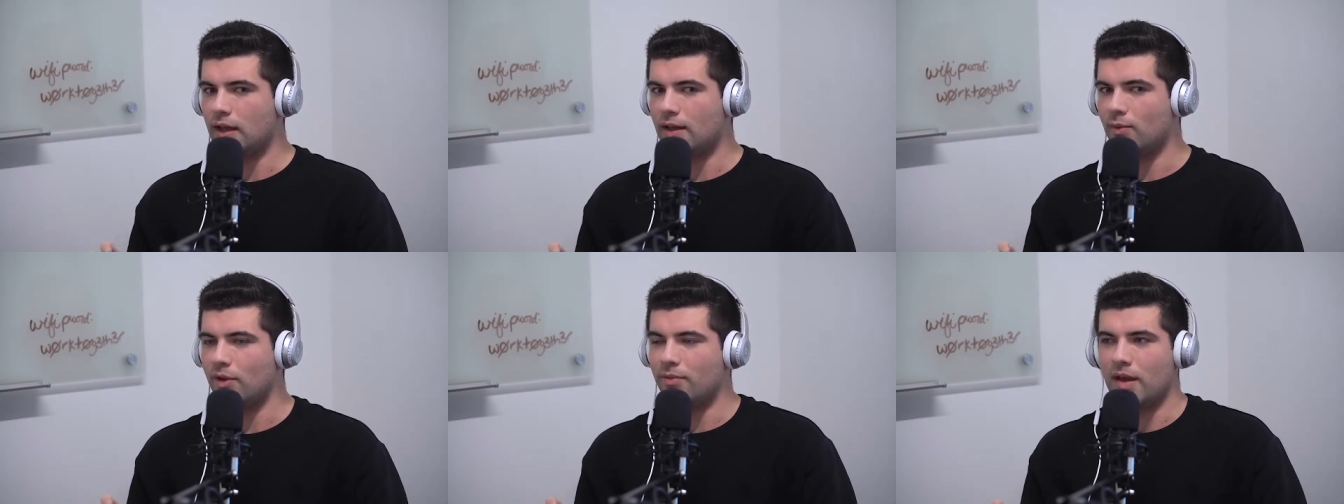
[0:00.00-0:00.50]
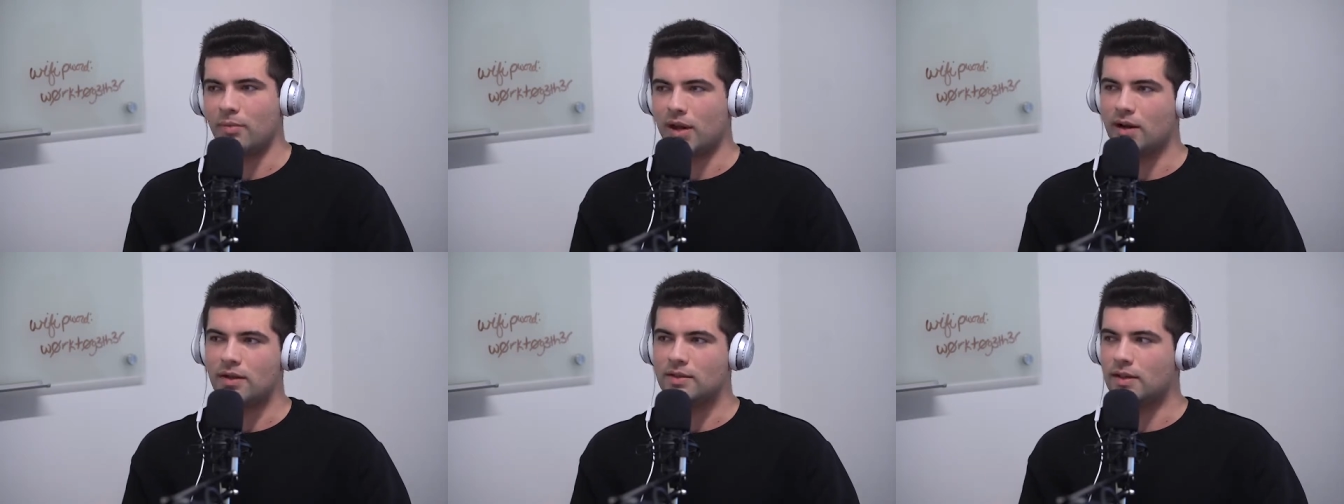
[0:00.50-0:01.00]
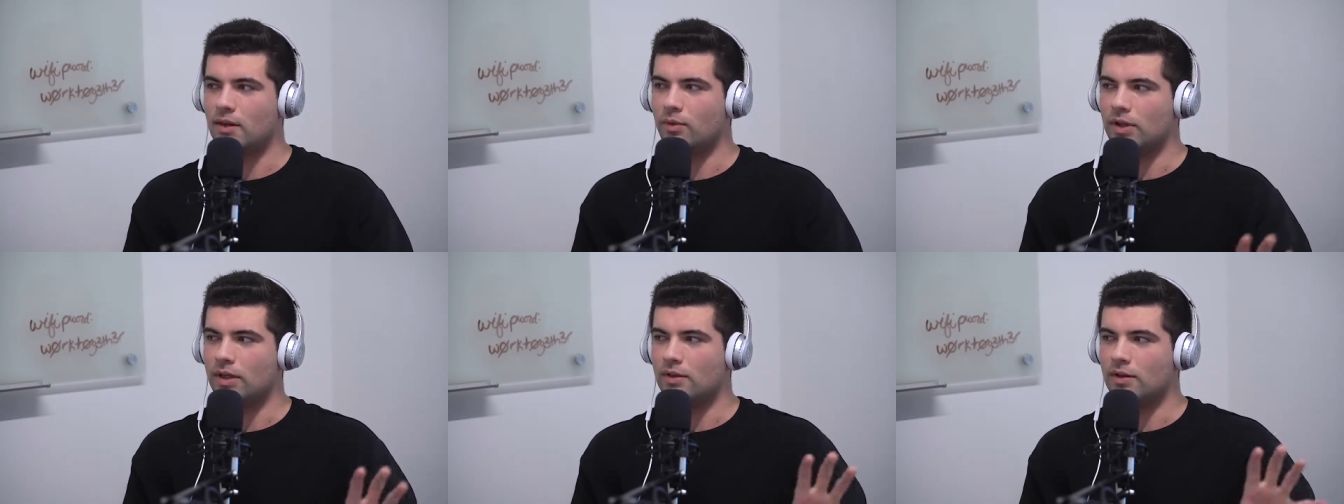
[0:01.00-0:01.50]
and with my parents not
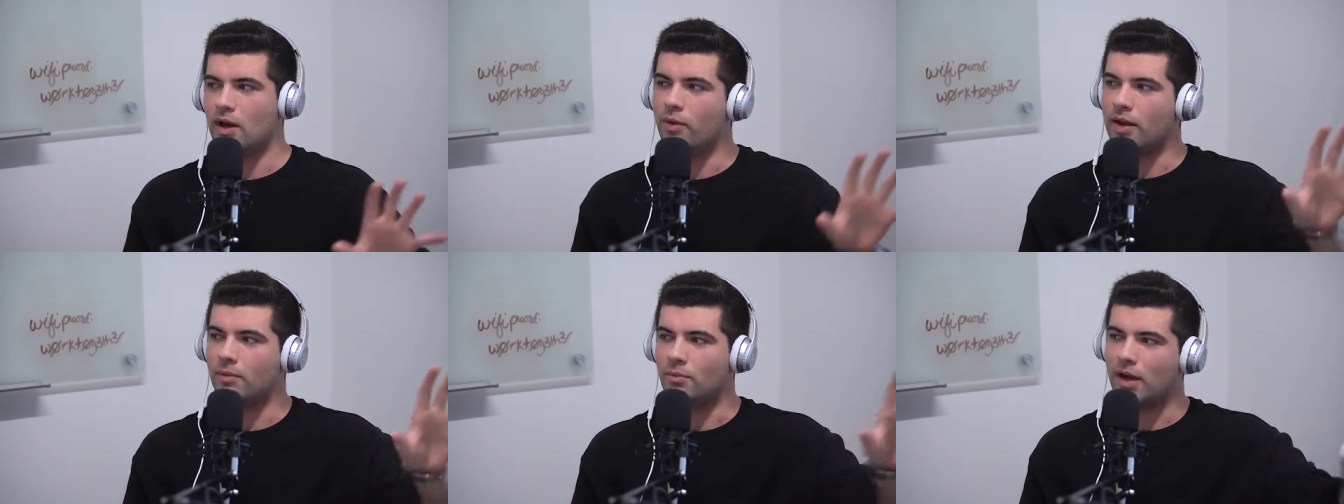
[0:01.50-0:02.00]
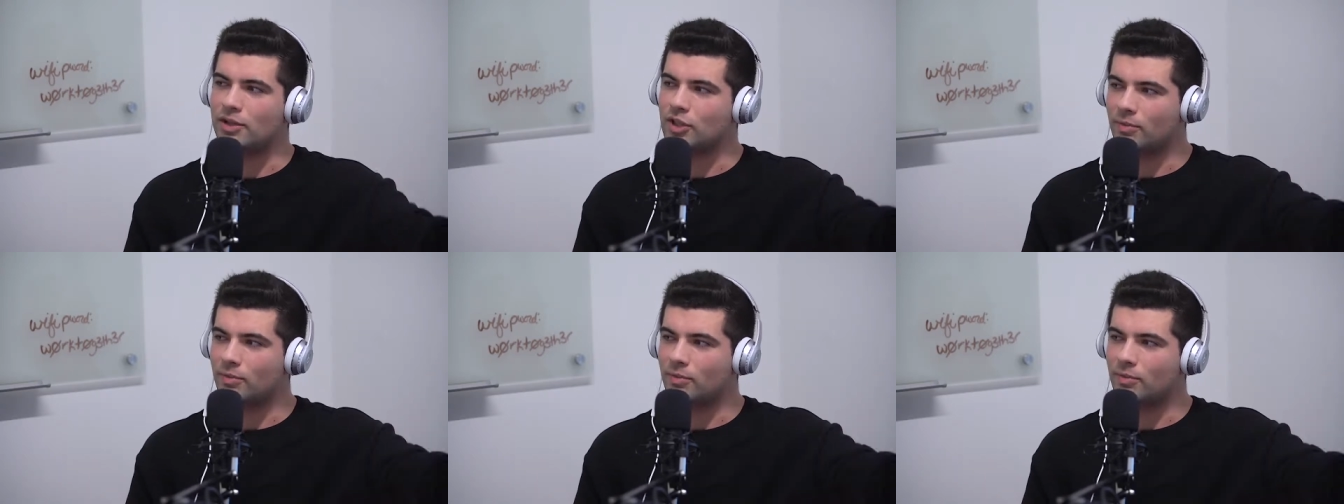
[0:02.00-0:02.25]
really knowing much